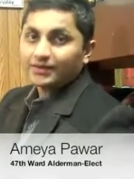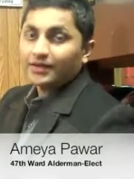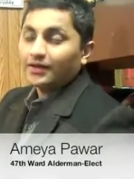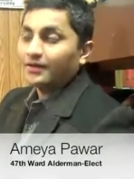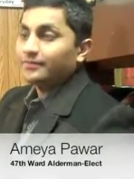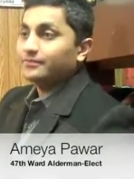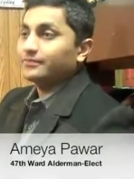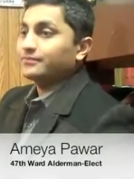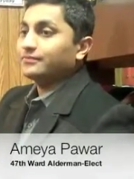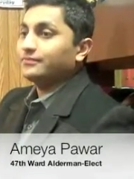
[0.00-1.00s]
Um,
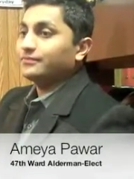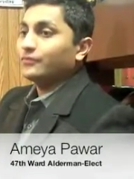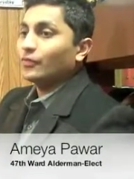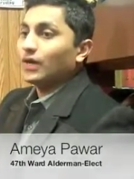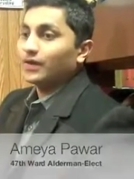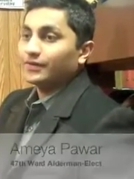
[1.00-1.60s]
while